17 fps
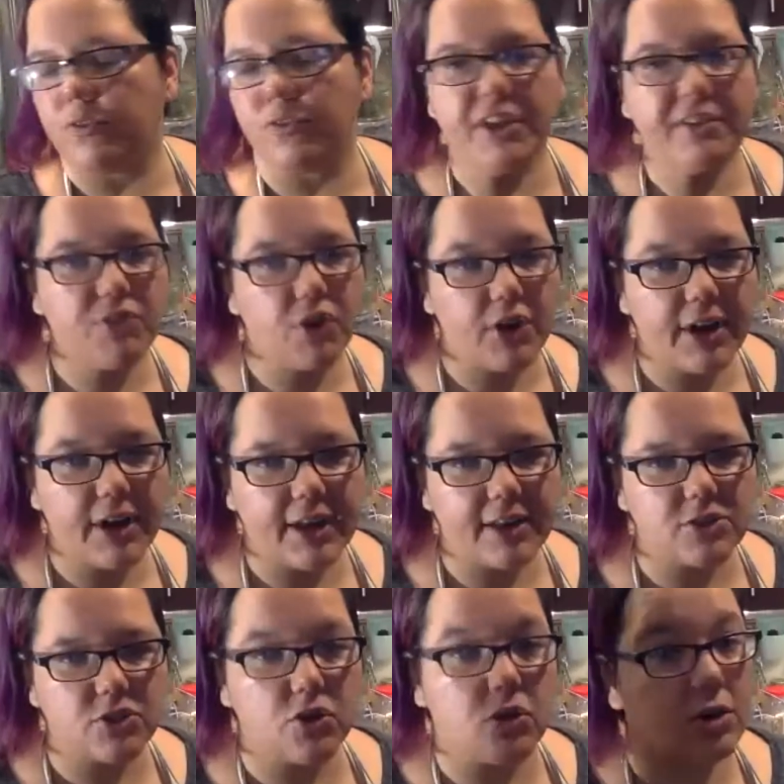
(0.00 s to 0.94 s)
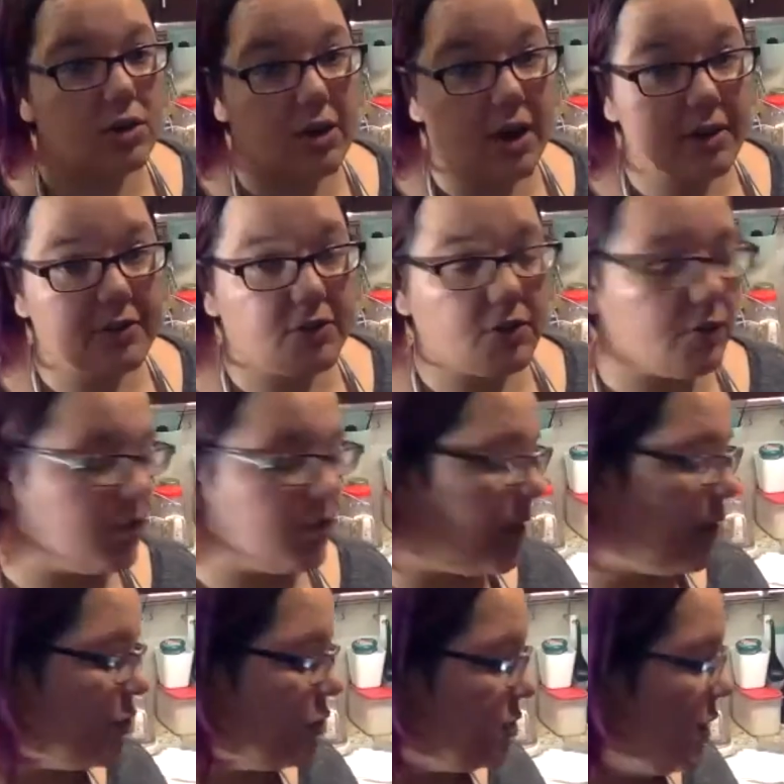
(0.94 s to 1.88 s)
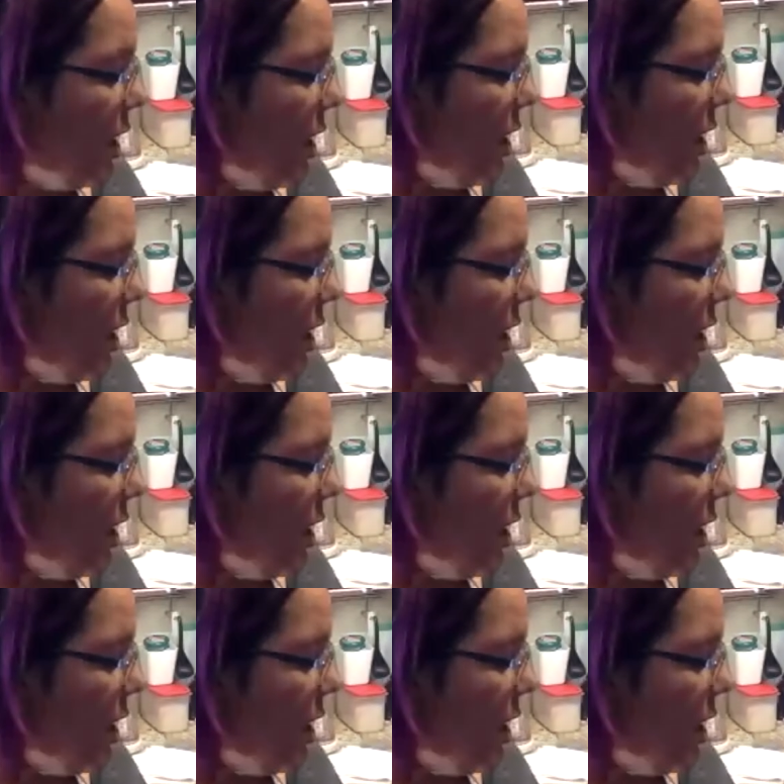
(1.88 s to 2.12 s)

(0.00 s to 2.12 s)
flavor enhancer on a lot of different levels.